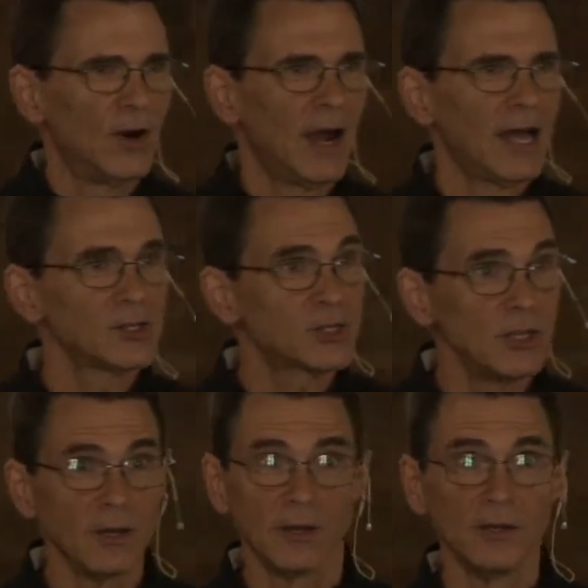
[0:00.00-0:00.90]
I'll
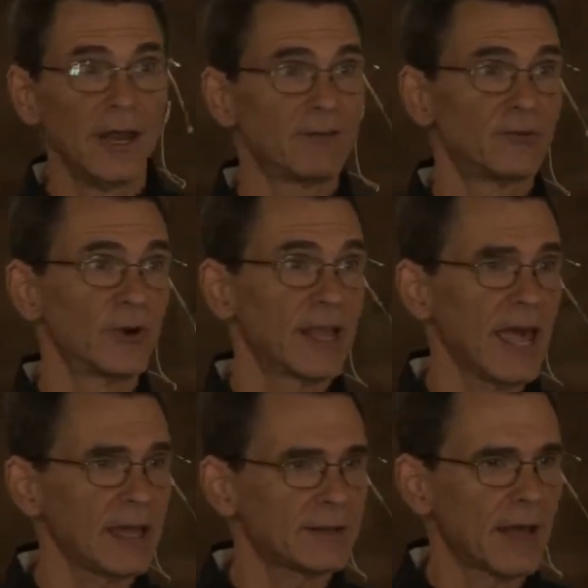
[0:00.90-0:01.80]
still never
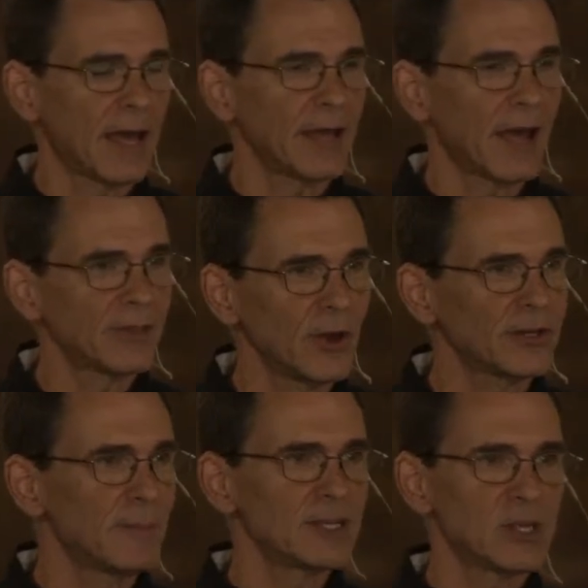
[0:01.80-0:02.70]
forget, I thought to
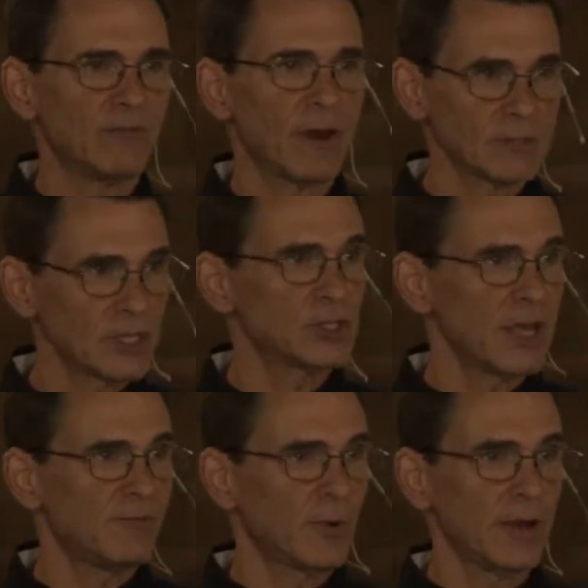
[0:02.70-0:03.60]
myself I was at
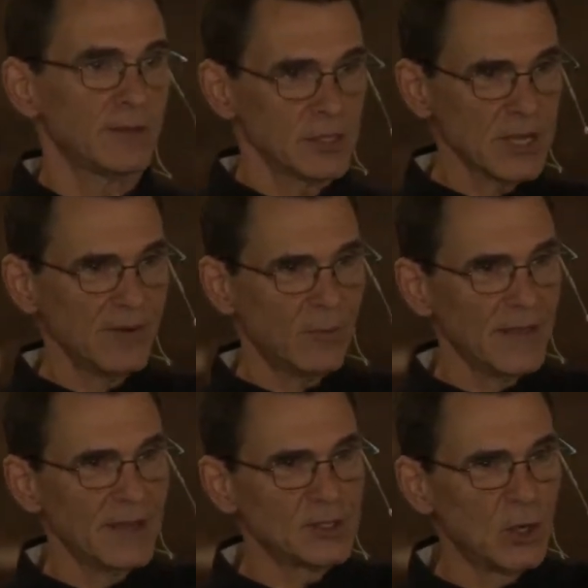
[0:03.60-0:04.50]
Safeway. The Safeway
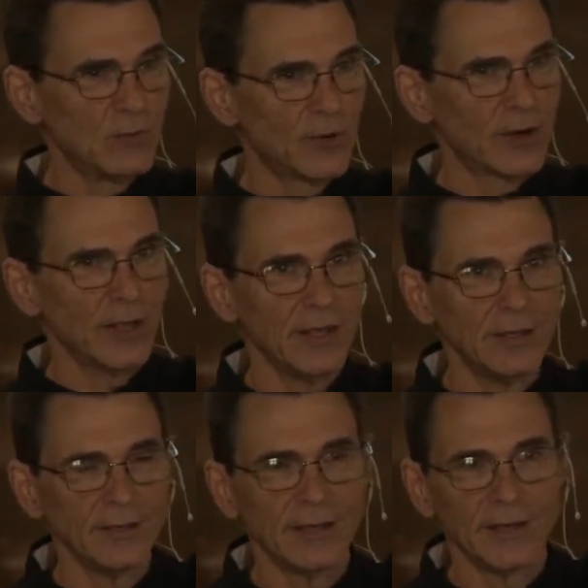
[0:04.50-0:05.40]
that's over in